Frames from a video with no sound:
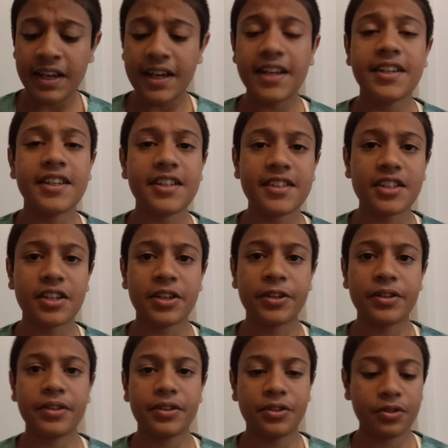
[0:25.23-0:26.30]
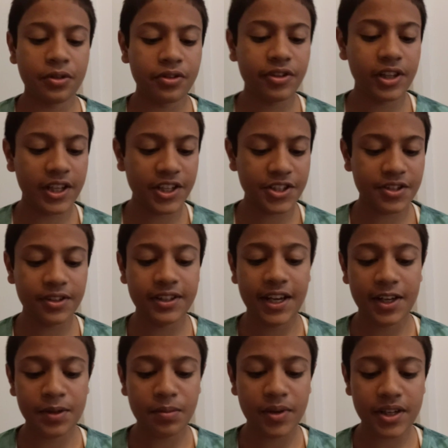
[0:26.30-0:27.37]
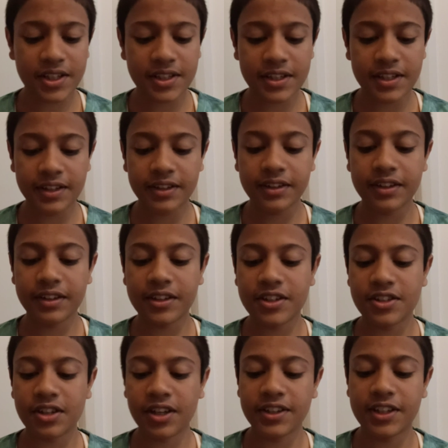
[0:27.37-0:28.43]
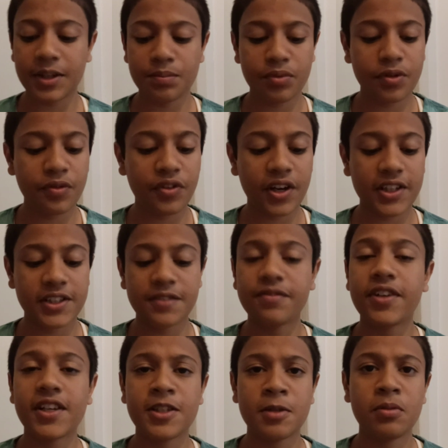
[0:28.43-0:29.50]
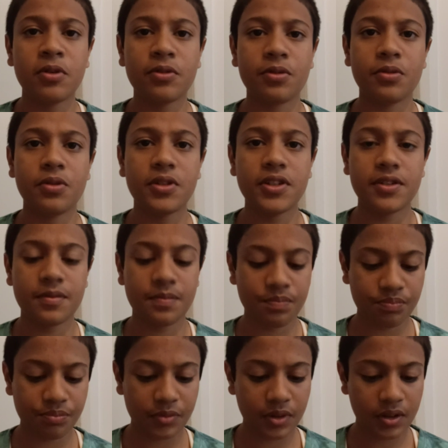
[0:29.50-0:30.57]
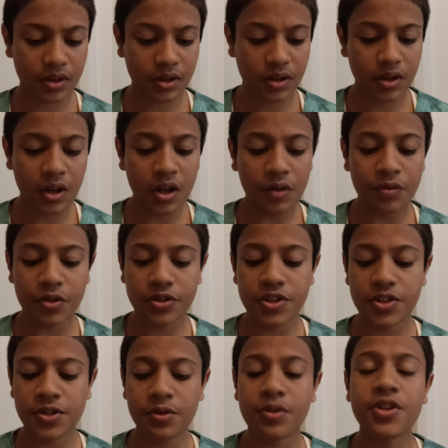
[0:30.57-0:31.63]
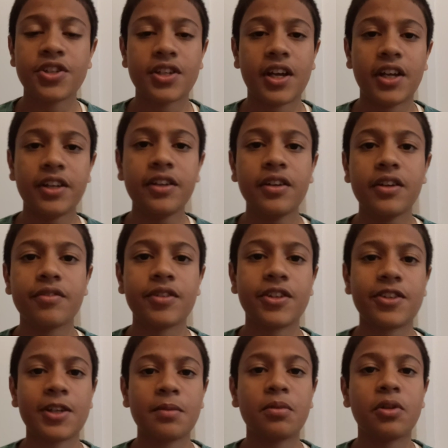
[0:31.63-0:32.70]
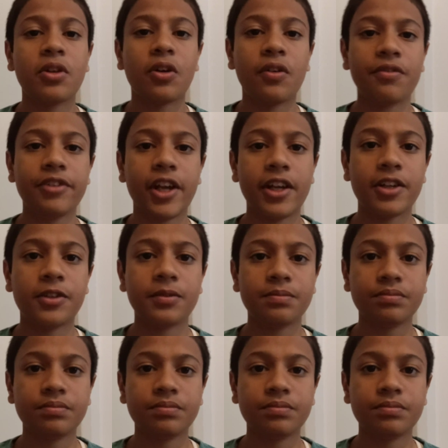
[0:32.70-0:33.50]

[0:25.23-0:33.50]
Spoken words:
It is a non-relational database design that provides flexible rules for the storage and retrieval of data.